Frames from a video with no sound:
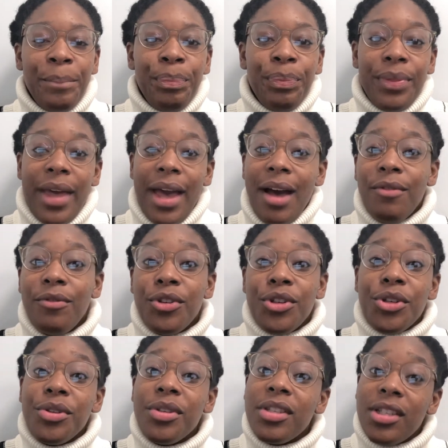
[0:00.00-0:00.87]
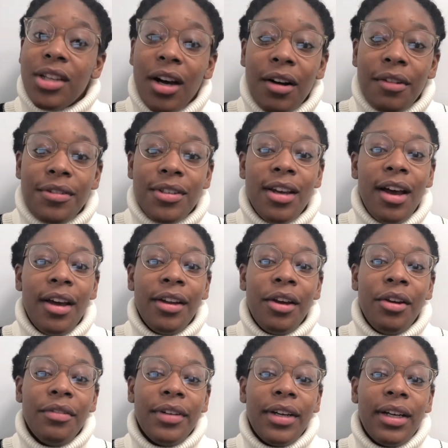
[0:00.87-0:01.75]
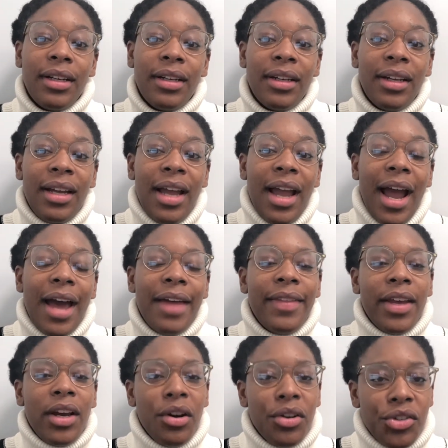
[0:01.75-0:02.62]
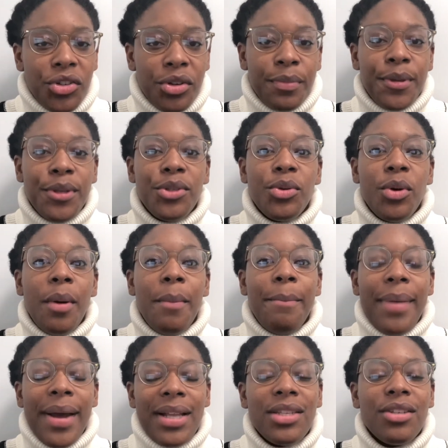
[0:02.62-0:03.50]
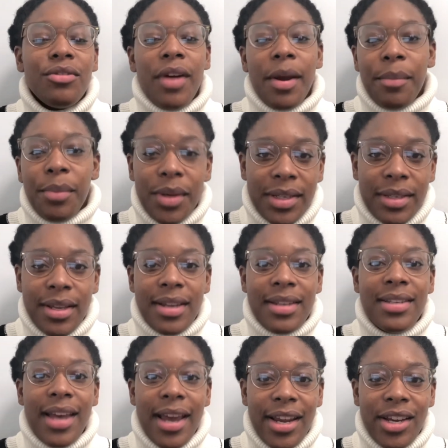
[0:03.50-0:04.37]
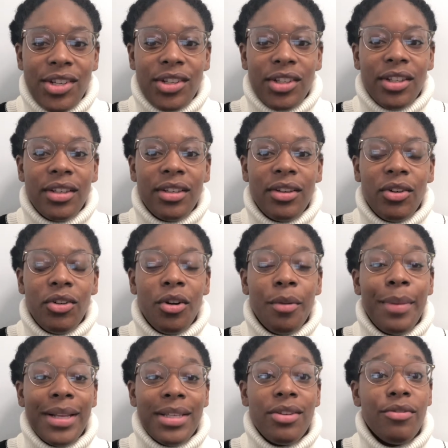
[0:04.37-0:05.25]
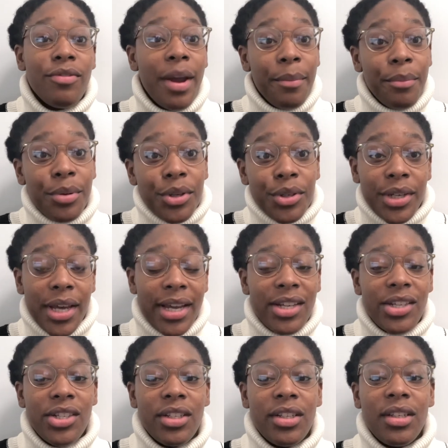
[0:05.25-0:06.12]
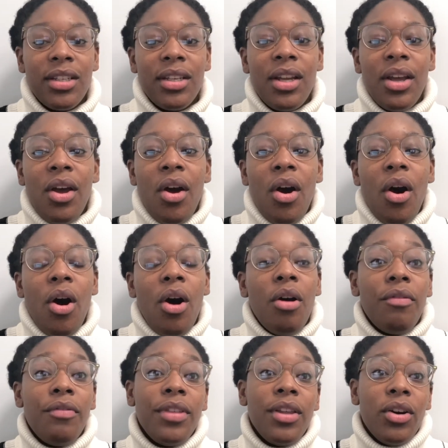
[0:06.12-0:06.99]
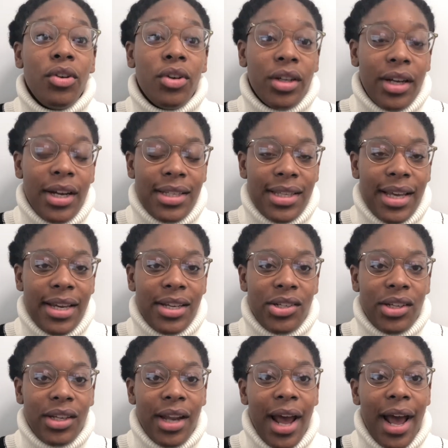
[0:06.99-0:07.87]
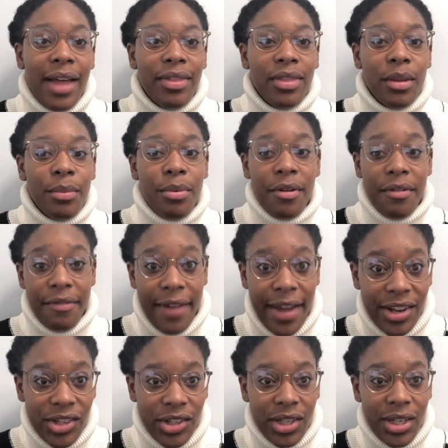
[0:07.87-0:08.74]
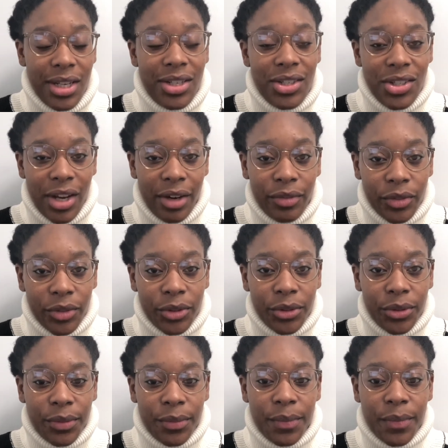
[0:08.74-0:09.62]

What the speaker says: They have reduced staff turnover, and they contribute to a better representation or a better reputation of the organisation and the profession in general.